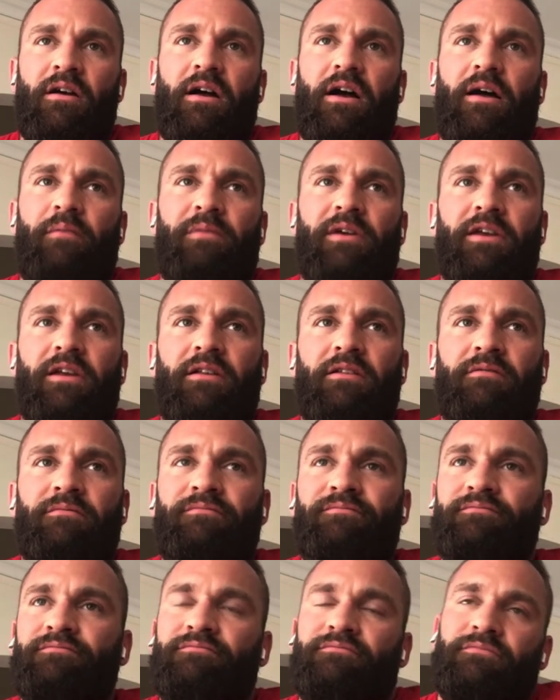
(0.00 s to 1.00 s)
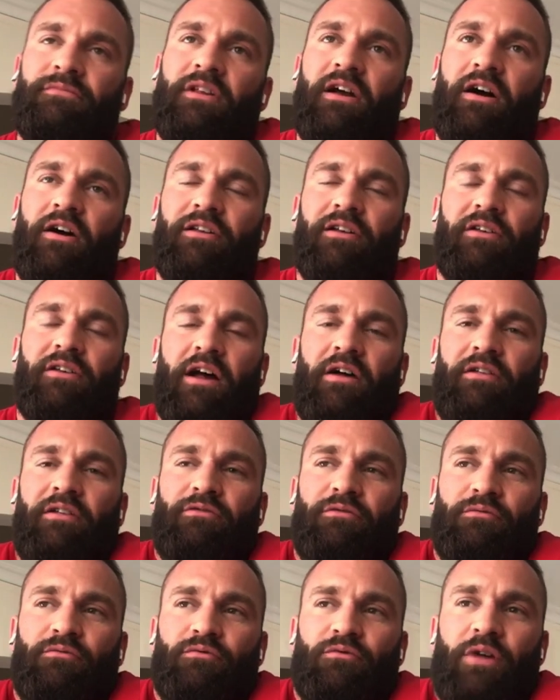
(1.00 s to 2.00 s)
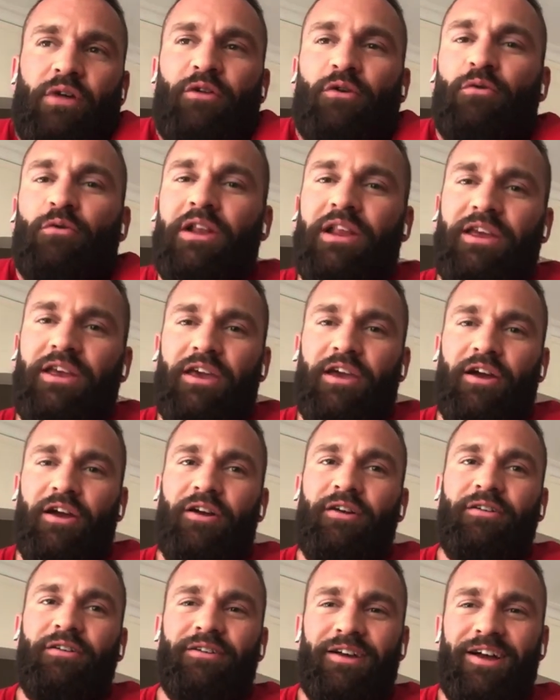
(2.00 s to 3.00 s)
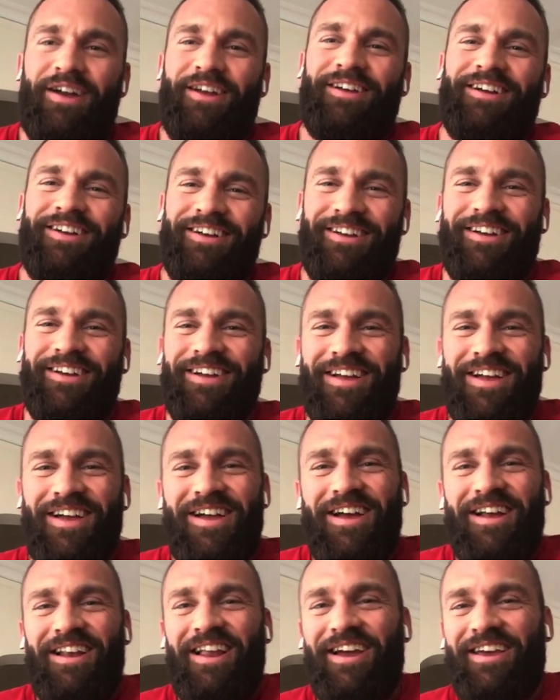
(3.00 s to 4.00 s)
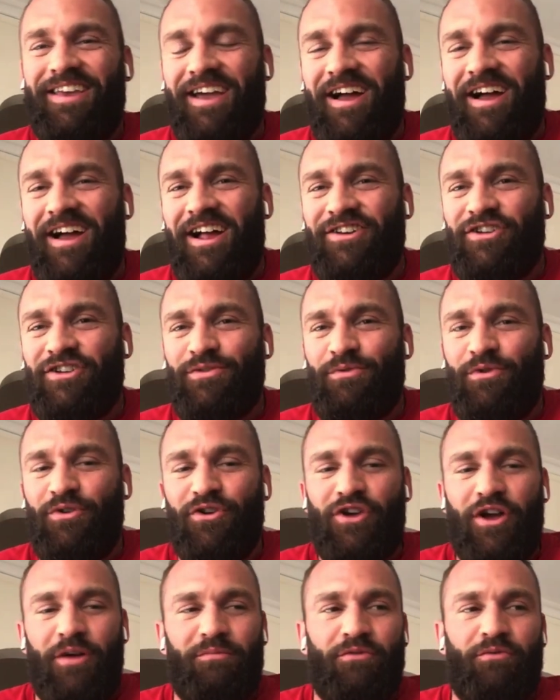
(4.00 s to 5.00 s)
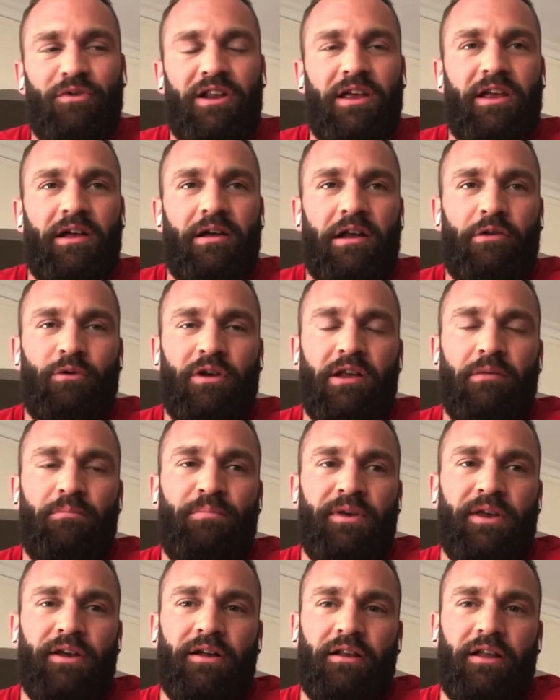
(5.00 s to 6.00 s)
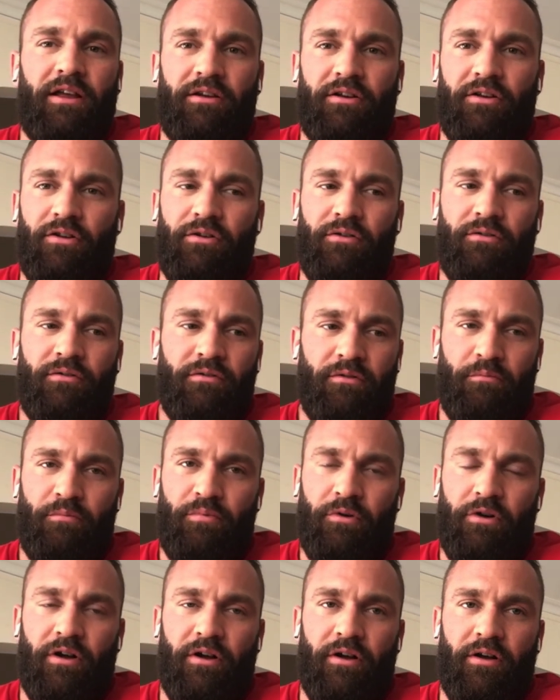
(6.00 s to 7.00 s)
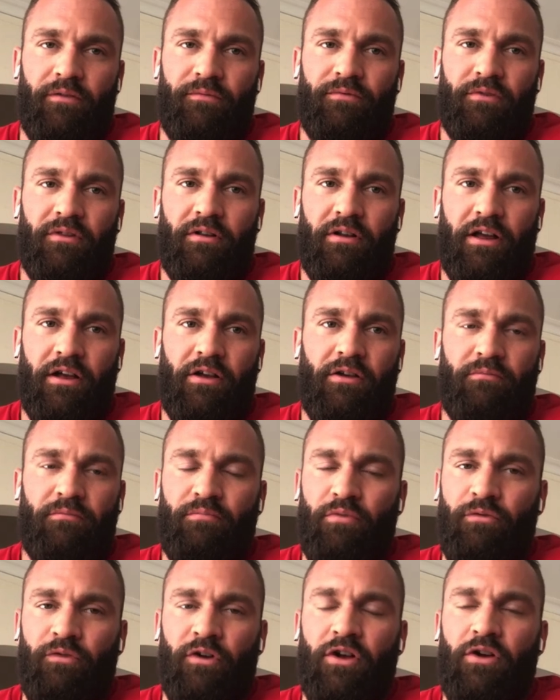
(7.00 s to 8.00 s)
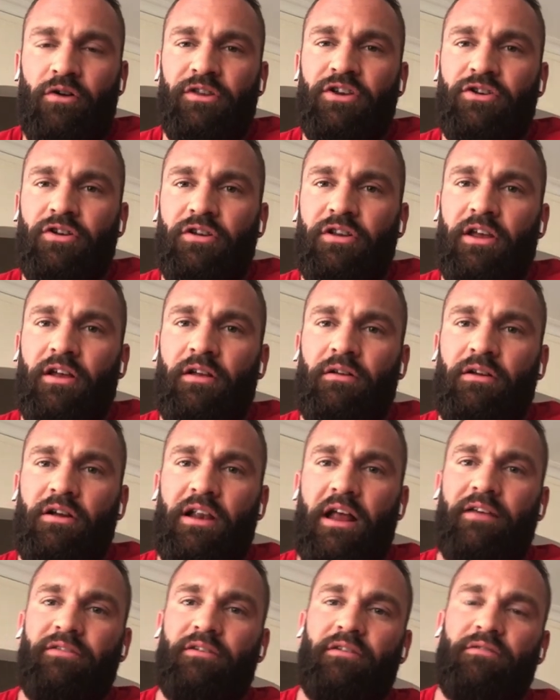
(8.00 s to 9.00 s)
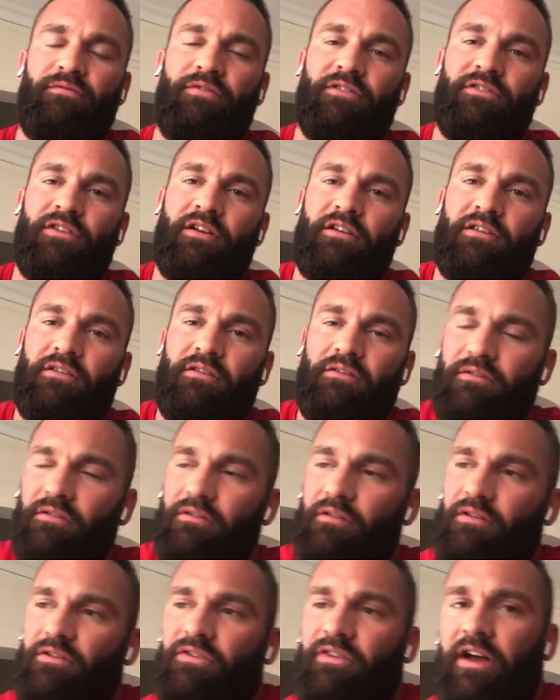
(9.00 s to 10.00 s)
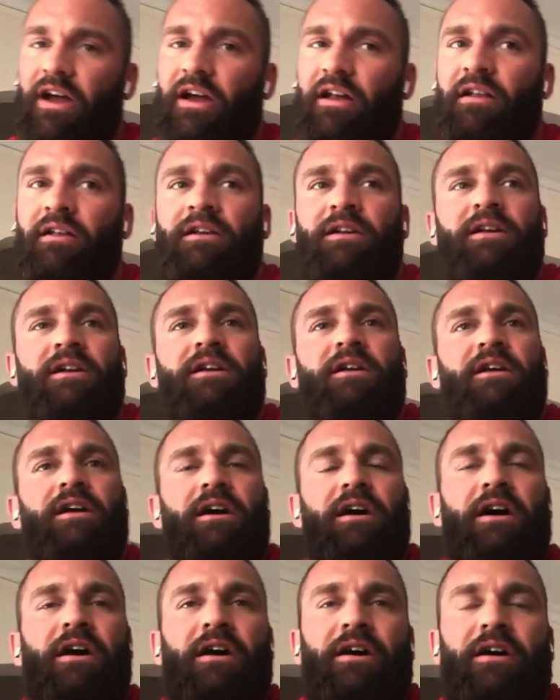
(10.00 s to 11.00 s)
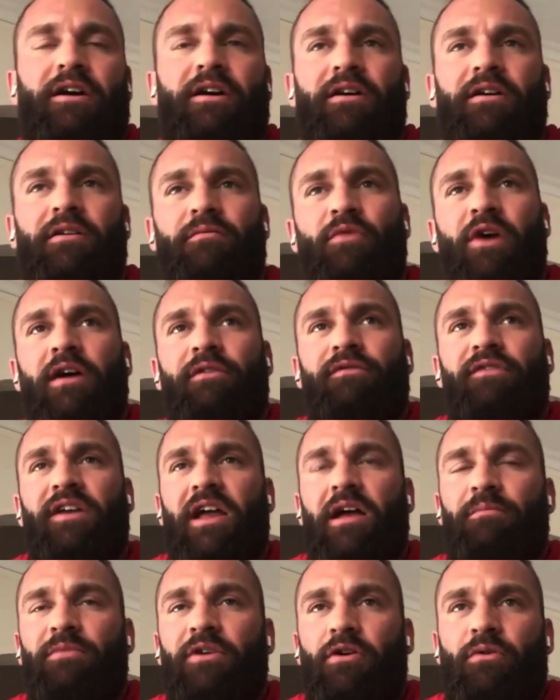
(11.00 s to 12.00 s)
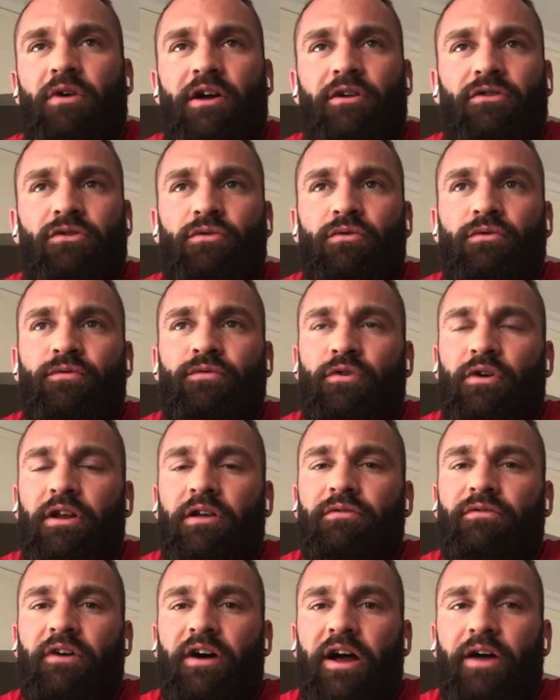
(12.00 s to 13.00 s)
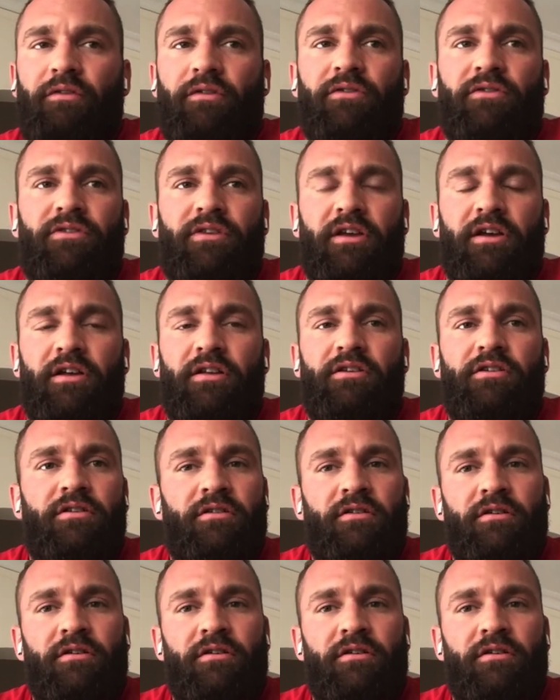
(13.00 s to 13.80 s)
I mean, I, I, don't, I don't really care. like, uh, I just want to come in really, really pure, like, you know, uh, like perfect conditioning, classic physique style. Uh, but I think I'll be around two forty-five on stage.